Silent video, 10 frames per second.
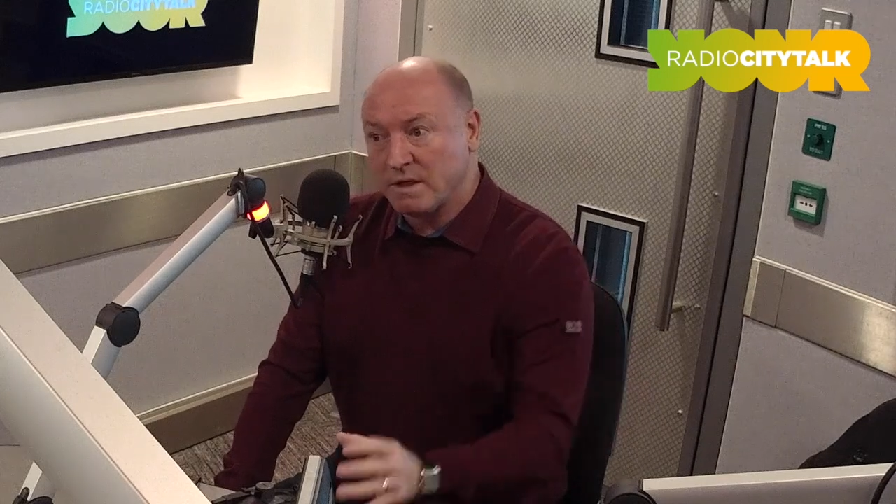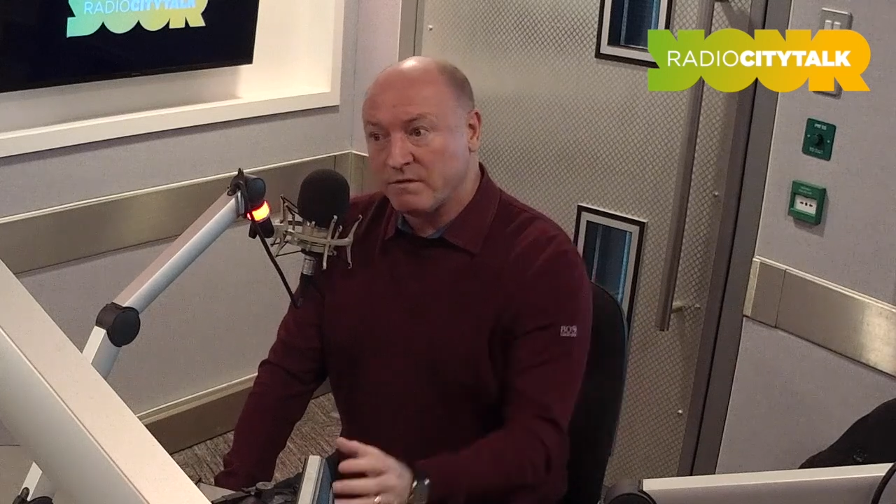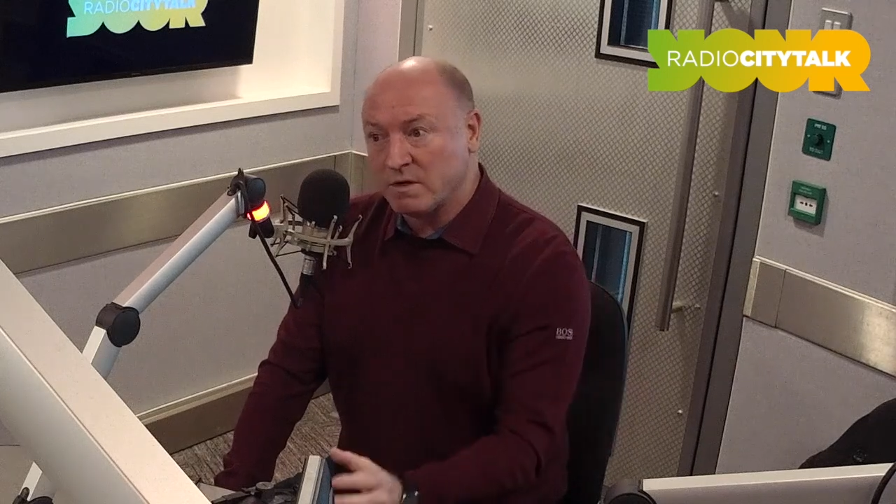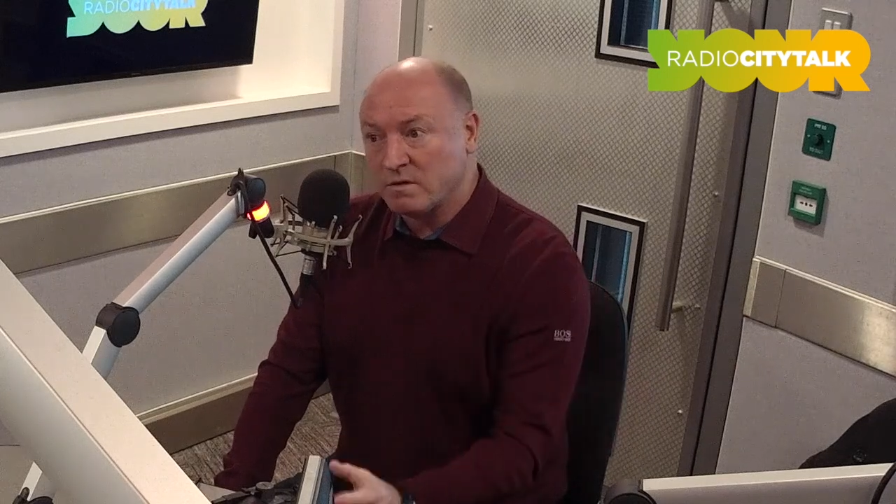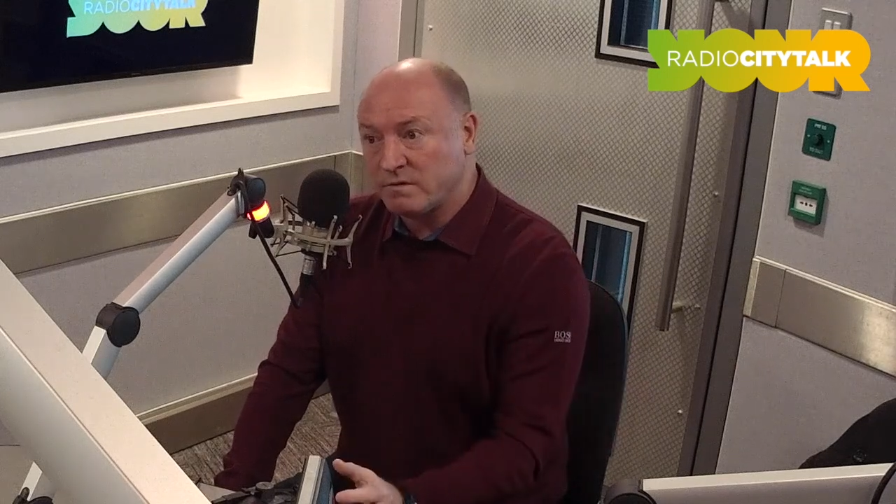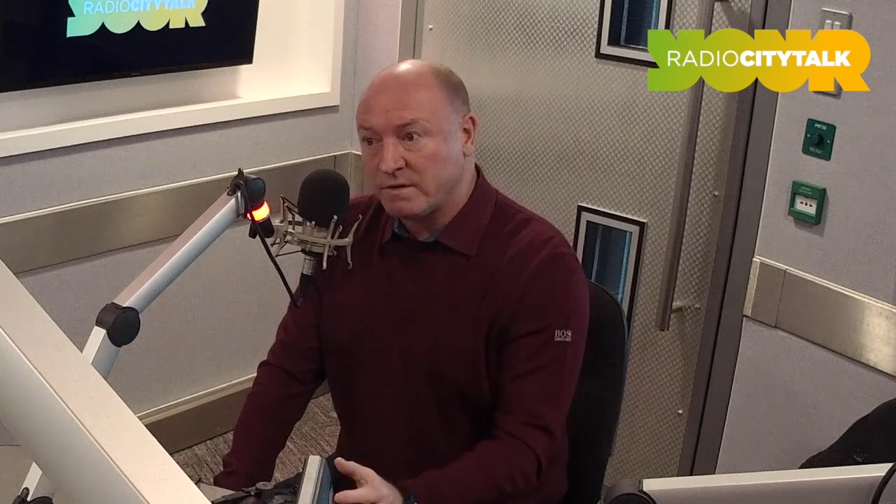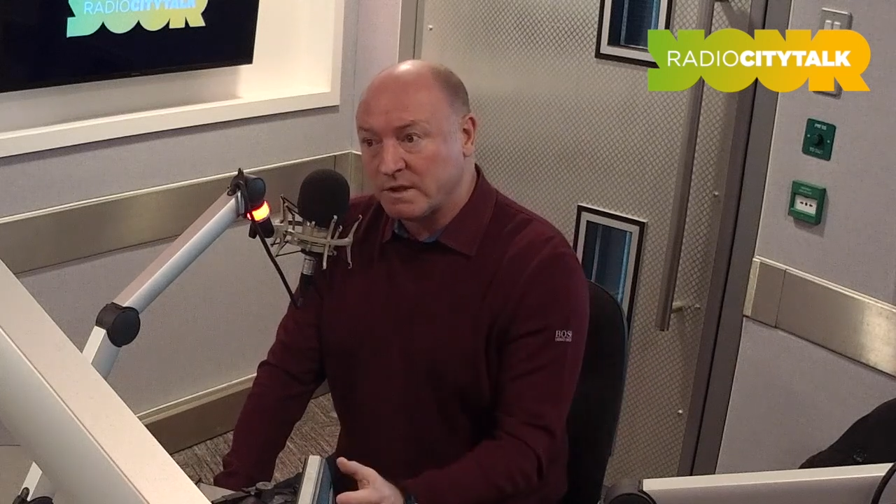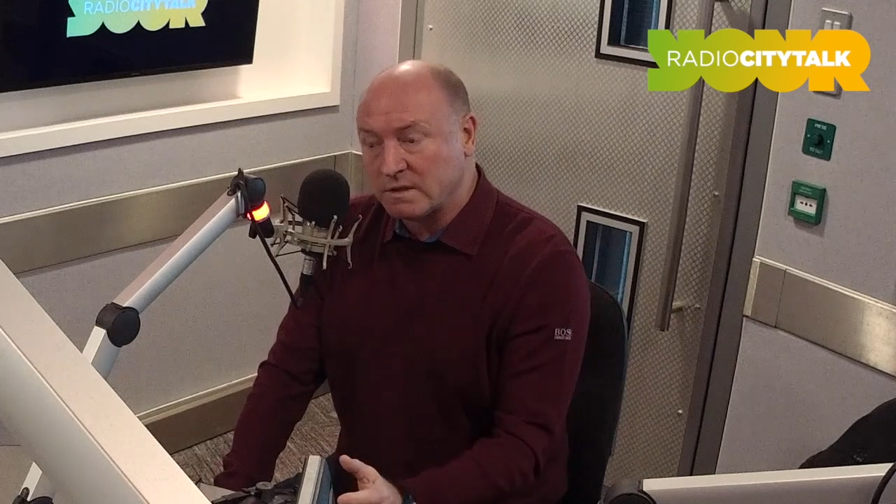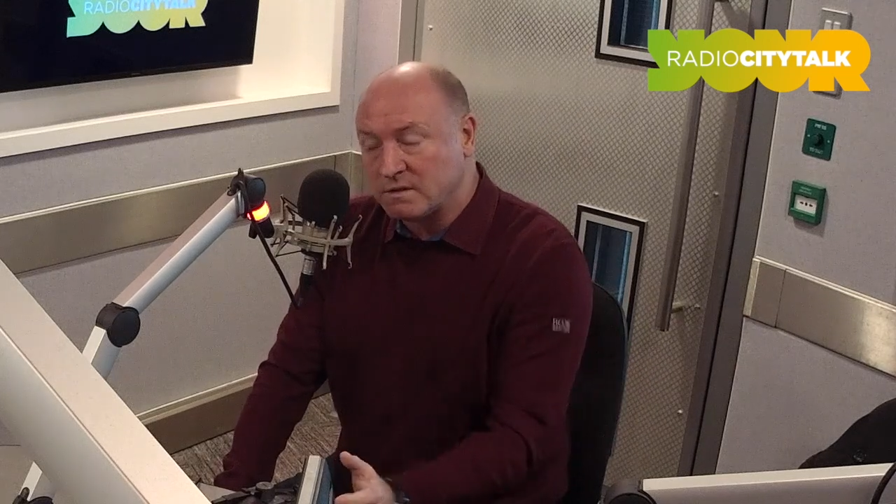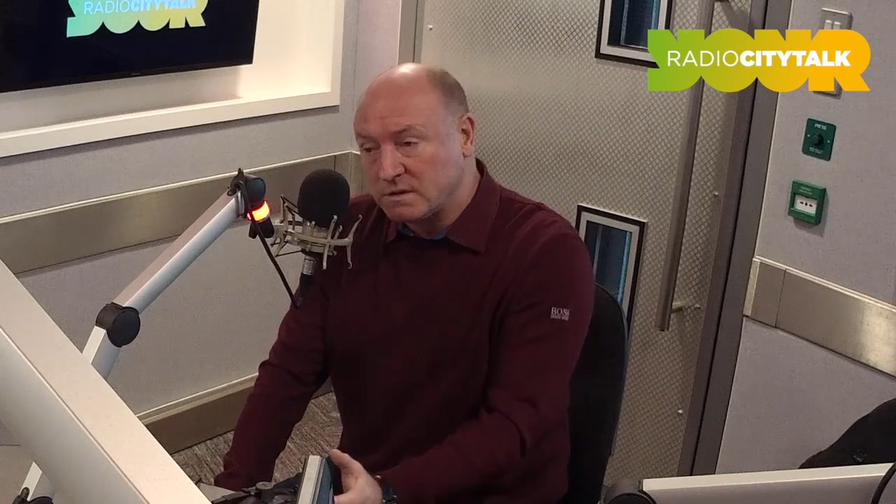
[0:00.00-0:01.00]
the FA Cup
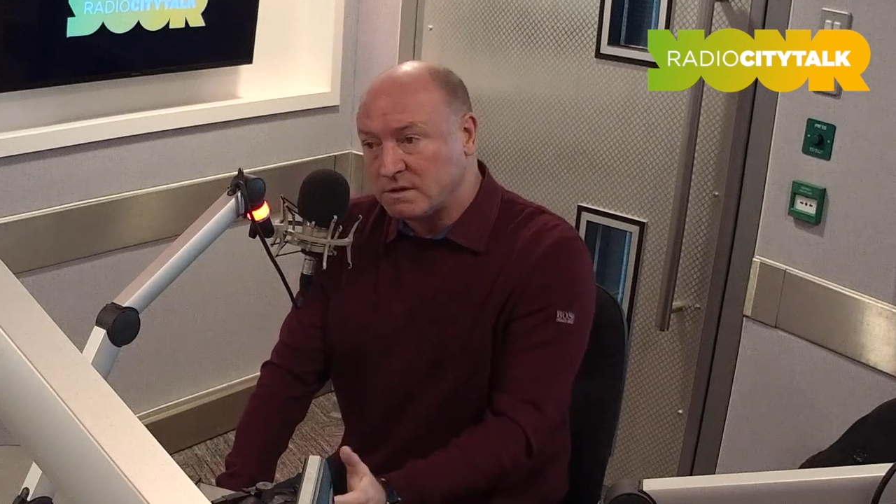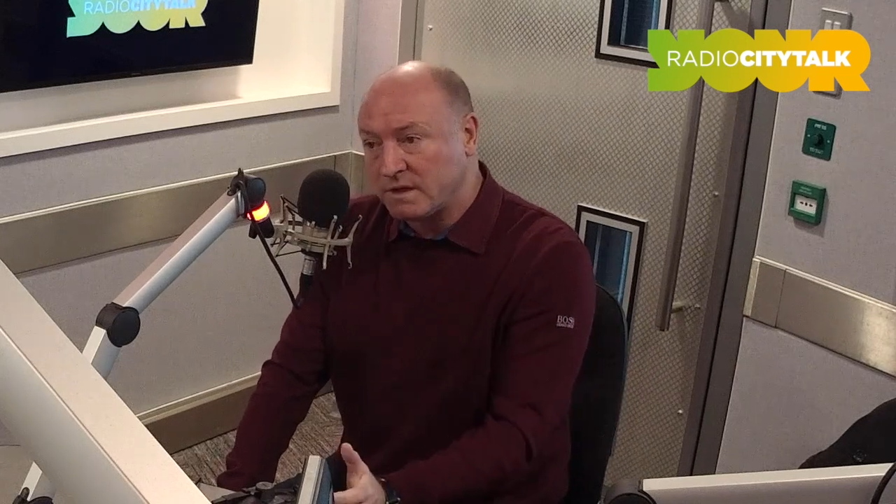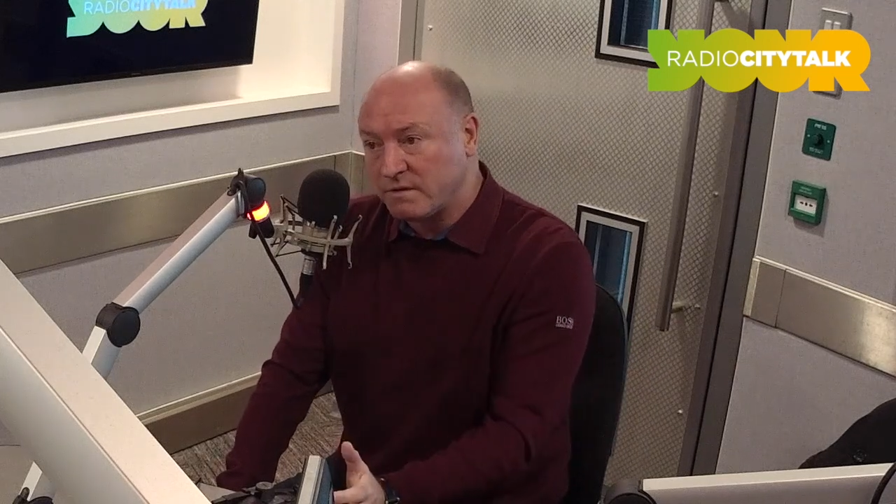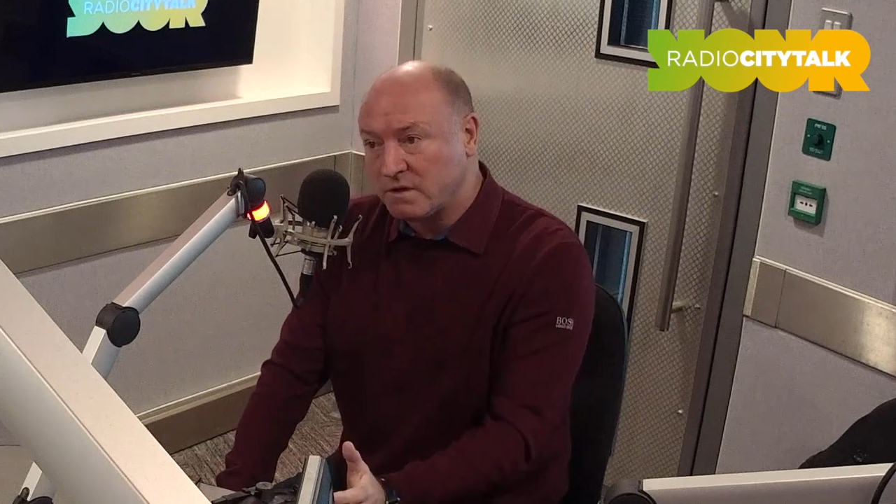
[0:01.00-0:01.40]
final because the